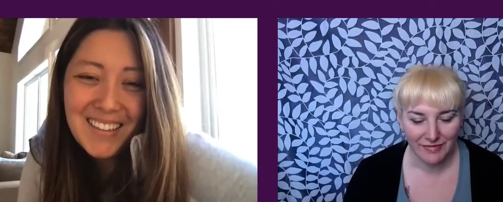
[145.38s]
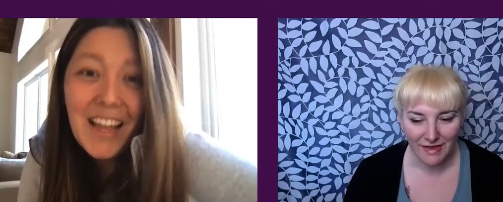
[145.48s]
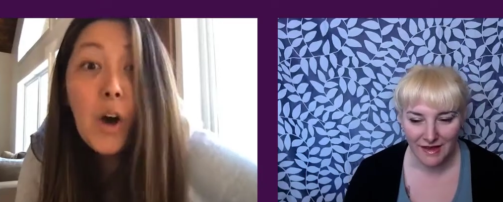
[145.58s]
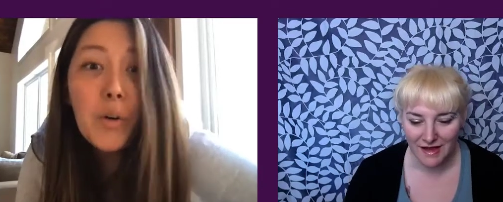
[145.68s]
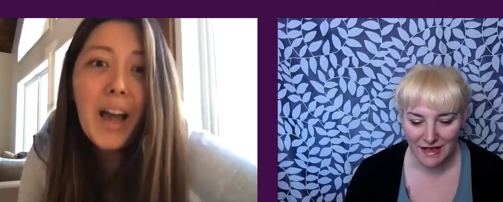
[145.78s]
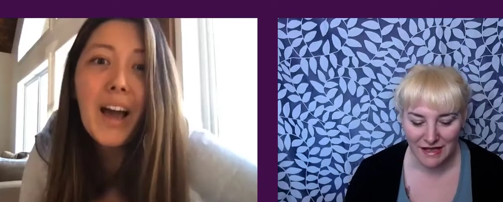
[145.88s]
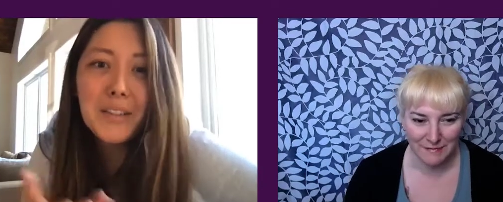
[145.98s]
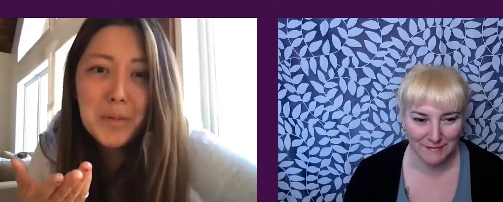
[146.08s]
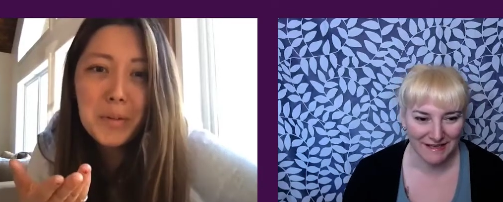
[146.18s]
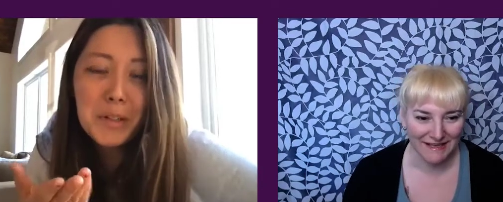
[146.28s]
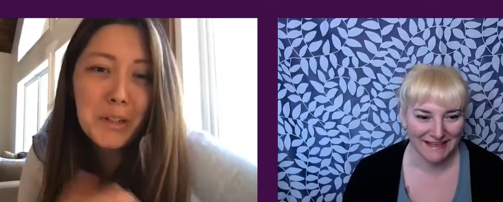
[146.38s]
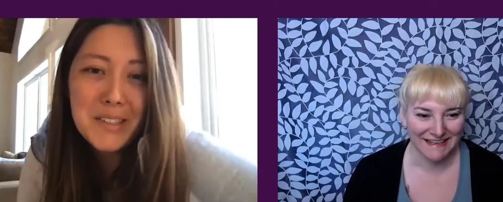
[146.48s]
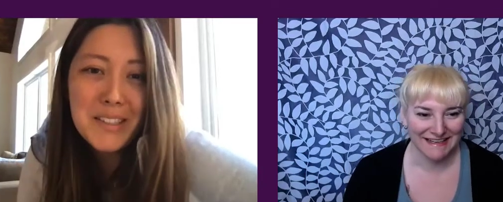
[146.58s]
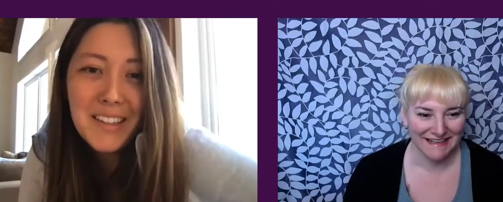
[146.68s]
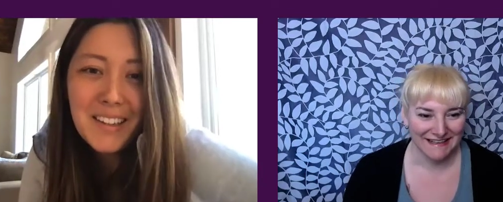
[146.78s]
Speaker 1: Oh, yeah. Uh, super close.
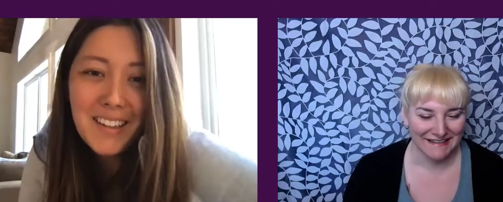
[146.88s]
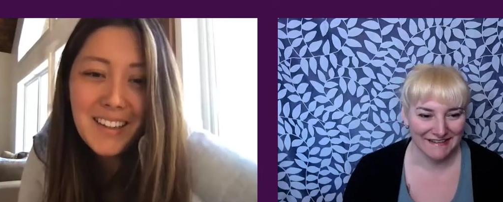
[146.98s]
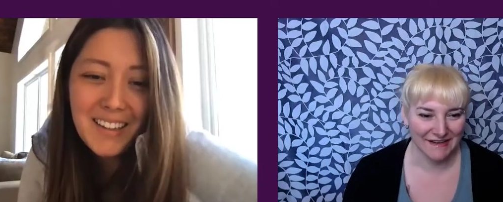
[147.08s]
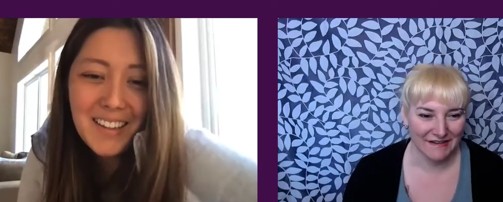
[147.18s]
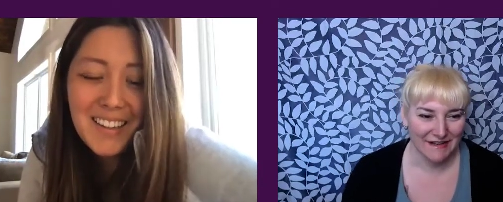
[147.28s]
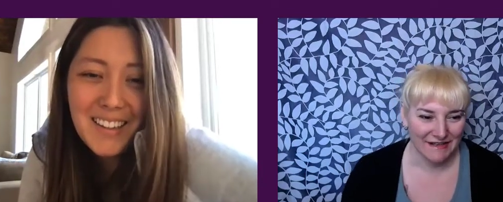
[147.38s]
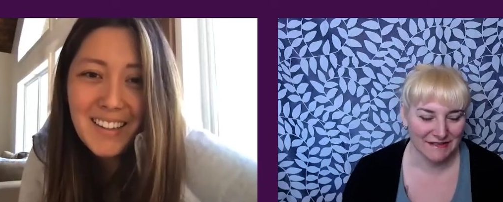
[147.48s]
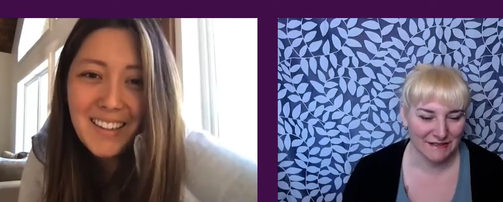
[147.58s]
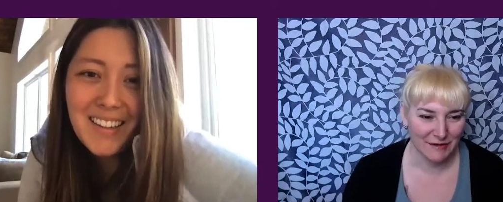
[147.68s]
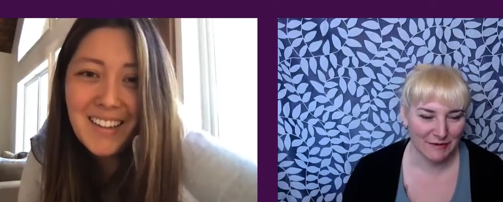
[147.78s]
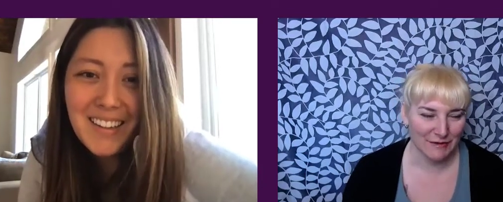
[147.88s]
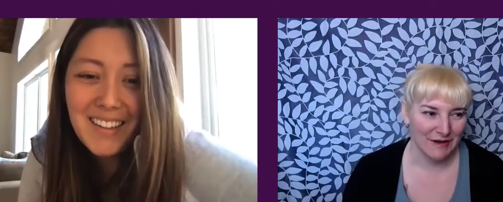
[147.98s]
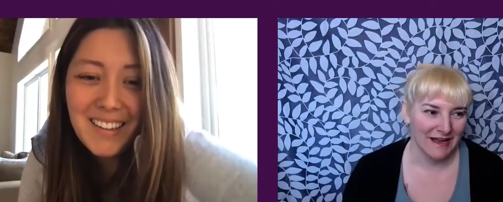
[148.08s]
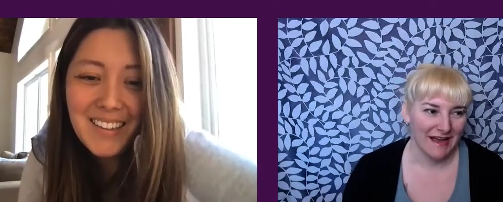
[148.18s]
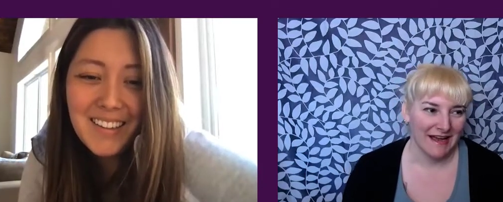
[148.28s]
Speaker 2: Yeah.
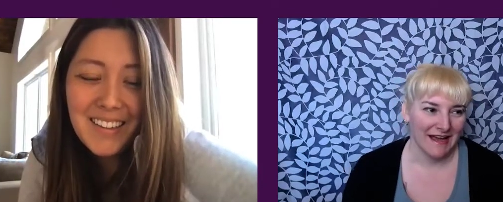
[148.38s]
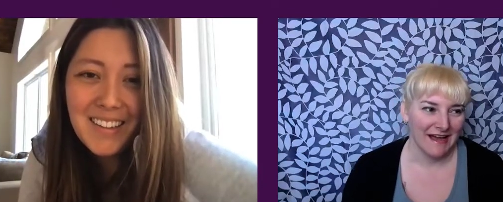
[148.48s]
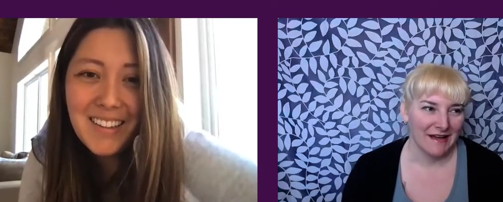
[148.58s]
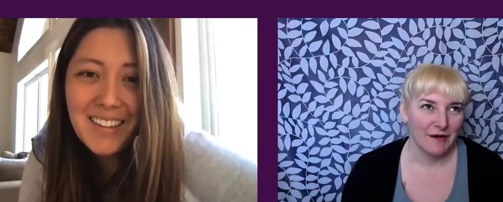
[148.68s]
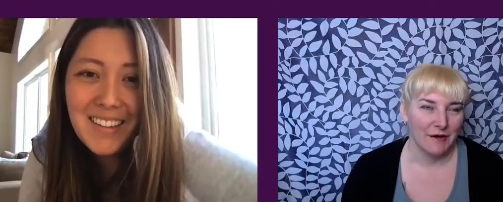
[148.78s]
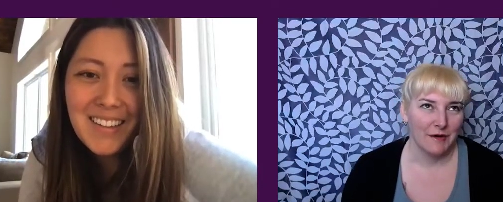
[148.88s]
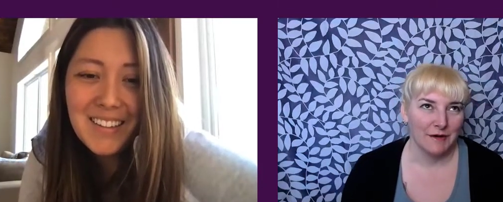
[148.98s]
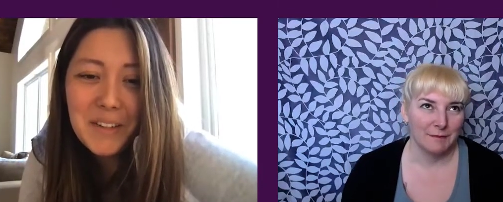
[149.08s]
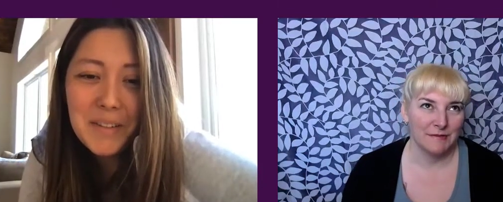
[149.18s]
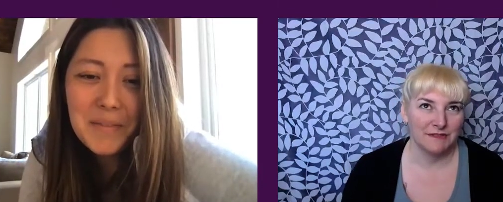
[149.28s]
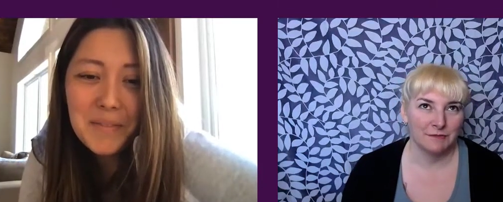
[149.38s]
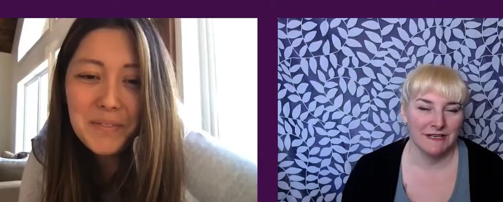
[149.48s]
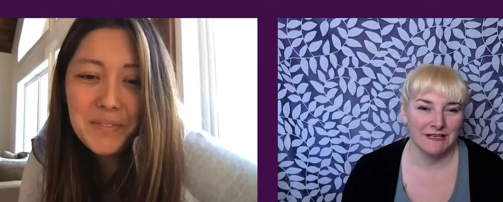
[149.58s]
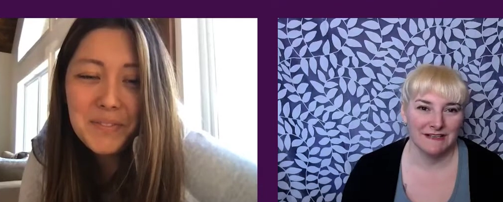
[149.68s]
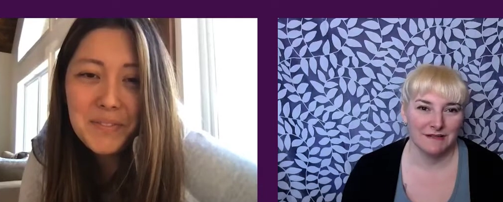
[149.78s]
So,
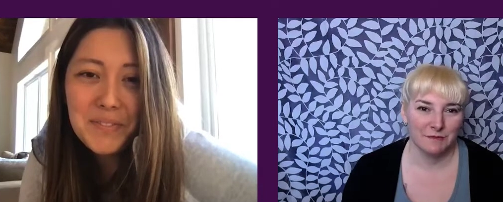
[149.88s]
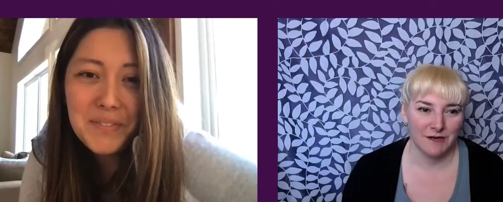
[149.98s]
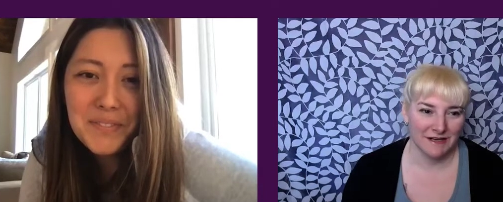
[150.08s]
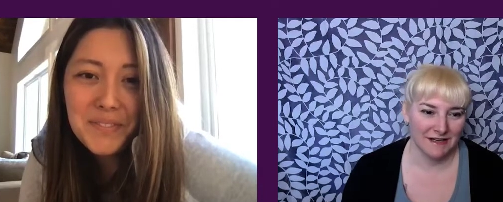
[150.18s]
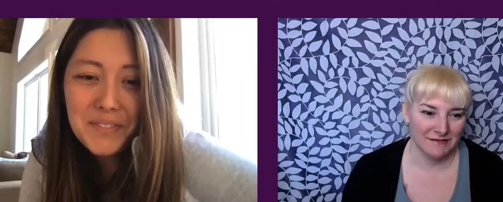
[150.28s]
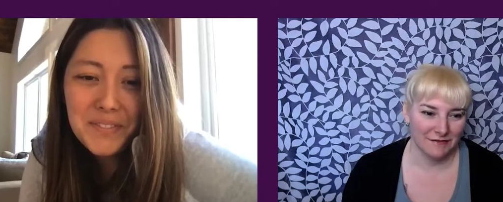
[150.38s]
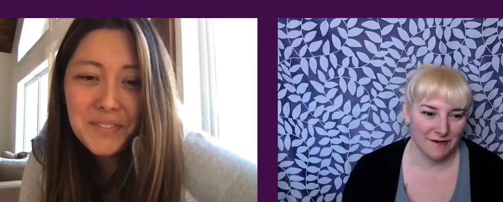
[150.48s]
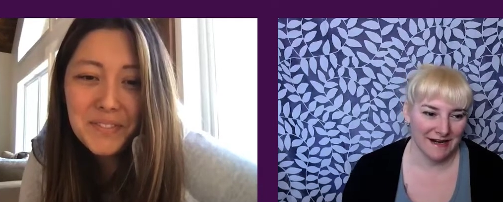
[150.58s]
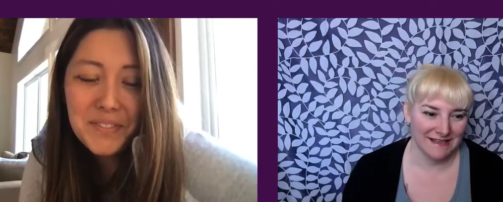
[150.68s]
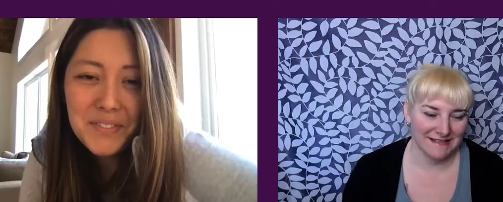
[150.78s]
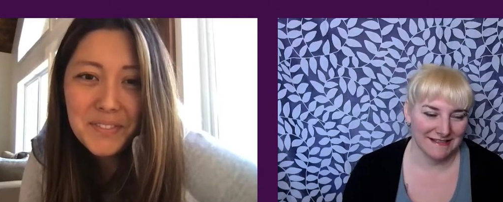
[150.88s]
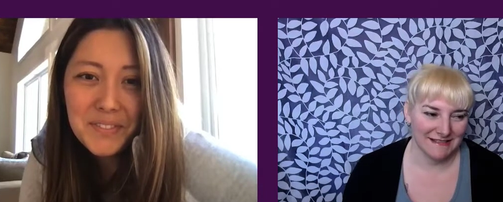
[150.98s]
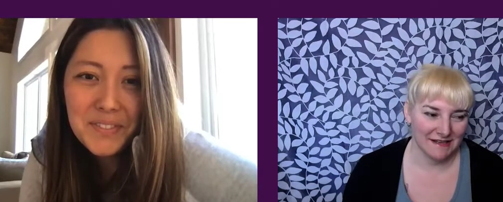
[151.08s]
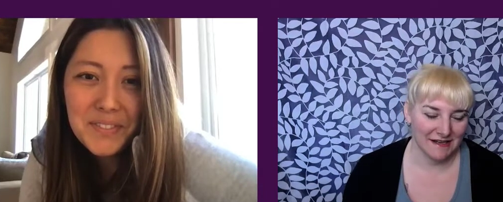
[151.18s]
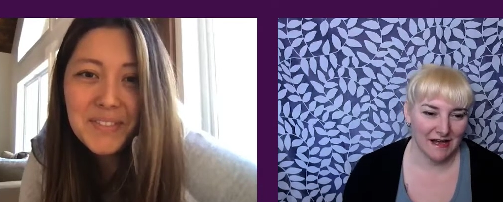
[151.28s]
between working in finance,
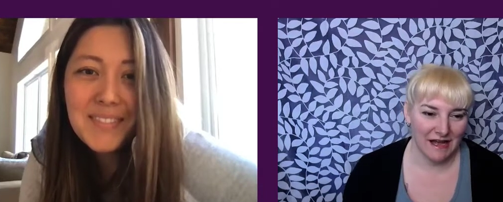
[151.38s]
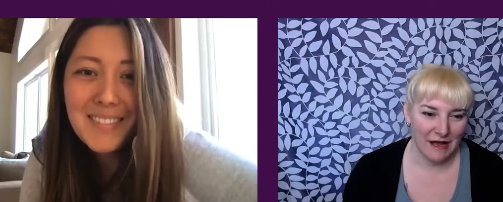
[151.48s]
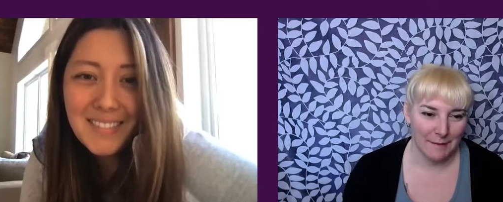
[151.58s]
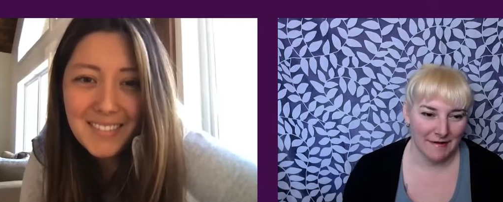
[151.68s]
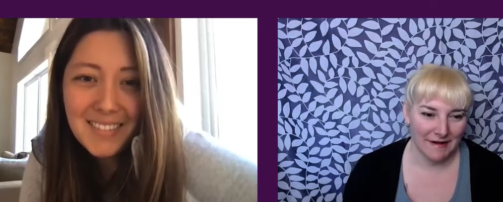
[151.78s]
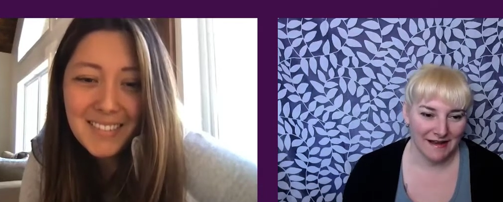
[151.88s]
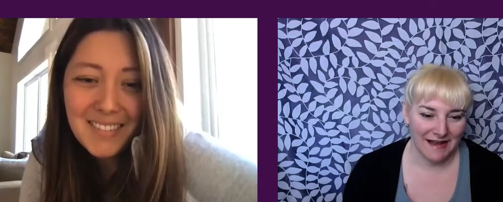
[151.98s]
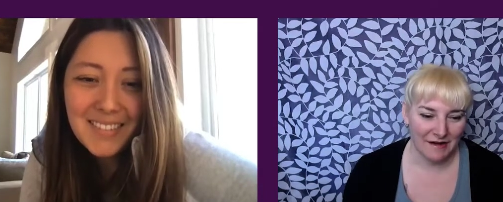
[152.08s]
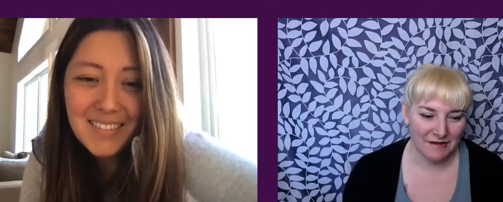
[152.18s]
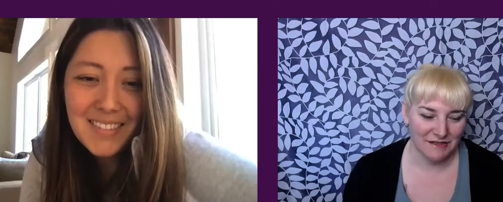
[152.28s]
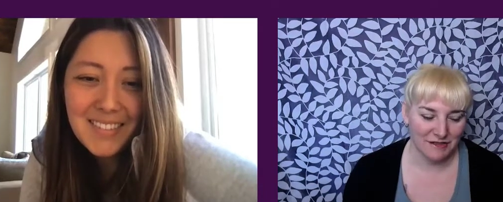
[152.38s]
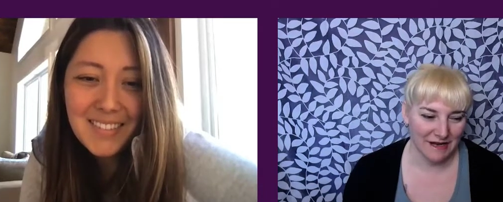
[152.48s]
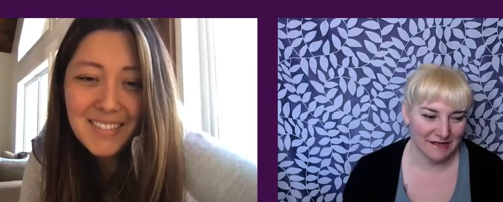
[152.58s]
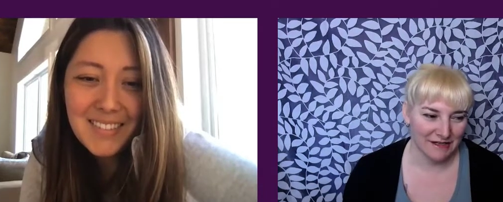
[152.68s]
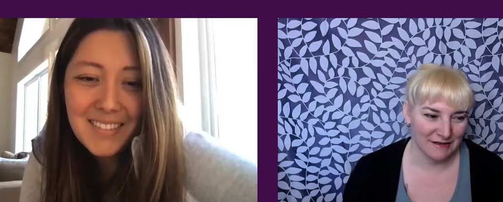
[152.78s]
um, how did you
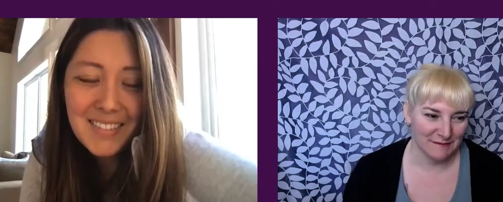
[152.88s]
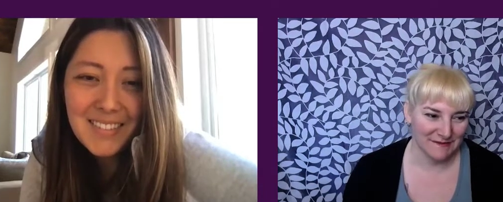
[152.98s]
end up